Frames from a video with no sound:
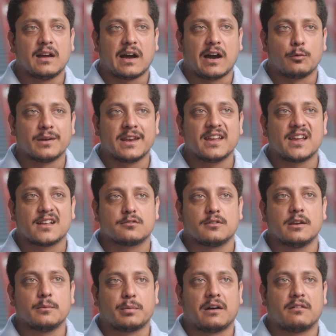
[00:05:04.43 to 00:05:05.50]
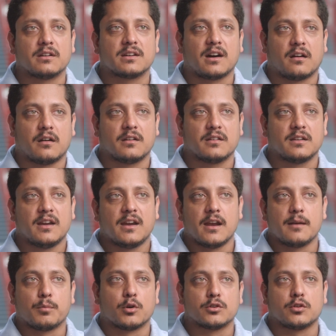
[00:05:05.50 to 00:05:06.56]
how many gasoline powered cars
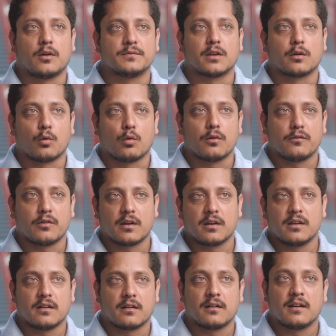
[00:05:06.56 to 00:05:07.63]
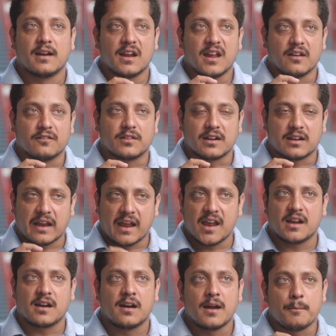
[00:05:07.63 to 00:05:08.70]
it puts off the road for a year if they
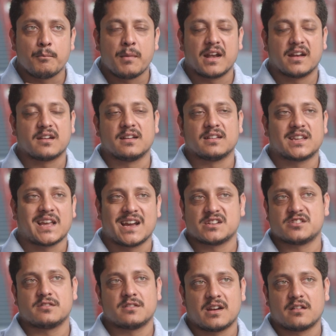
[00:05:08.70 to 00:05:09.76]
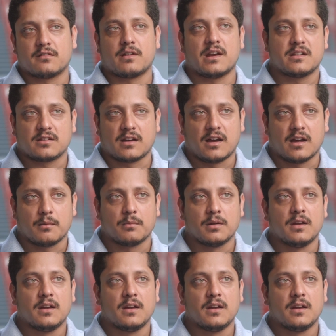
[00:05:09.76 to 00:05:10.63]
take maintenance action at the right time.